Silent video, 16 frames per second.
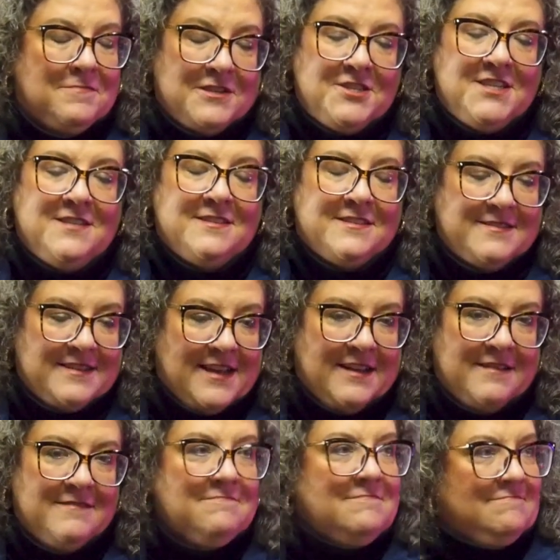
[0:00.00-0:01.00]
But Jesus
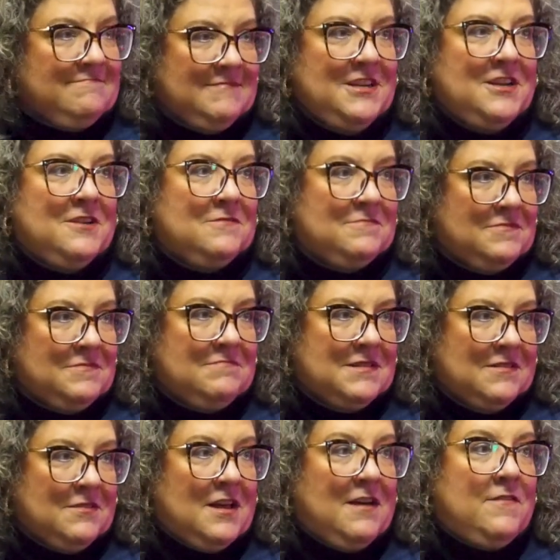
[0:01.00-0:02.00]
said, you know,
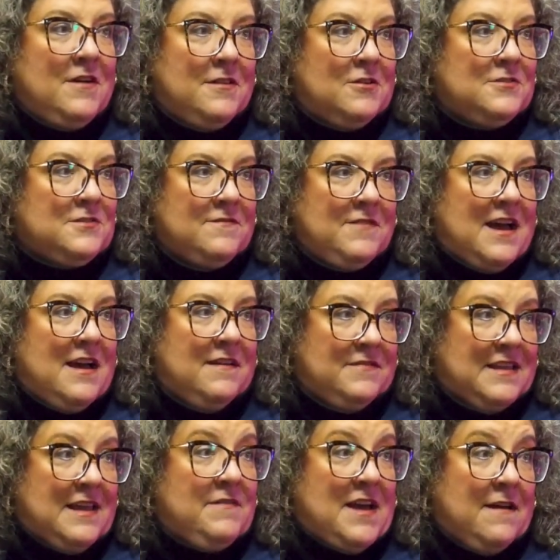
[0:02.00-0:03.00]
love others if I
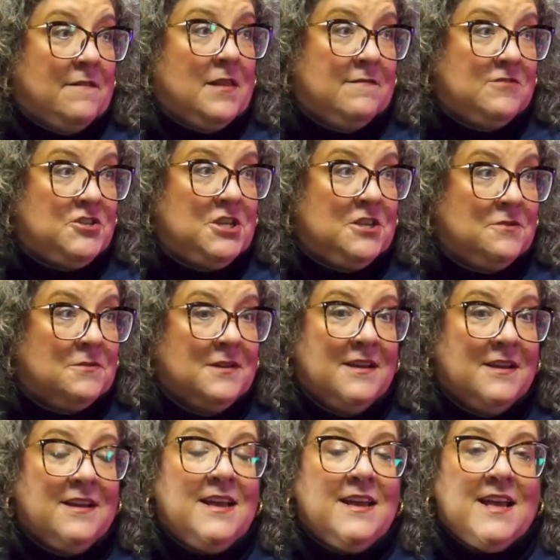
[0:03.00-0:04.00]
have if I have loved you.
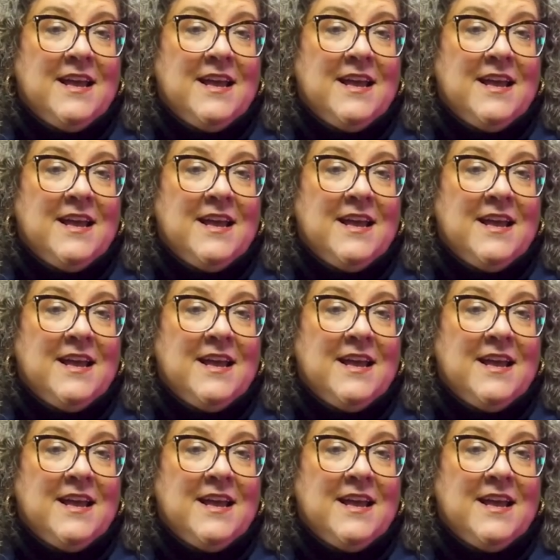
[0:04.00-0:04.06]
Mm-hmm.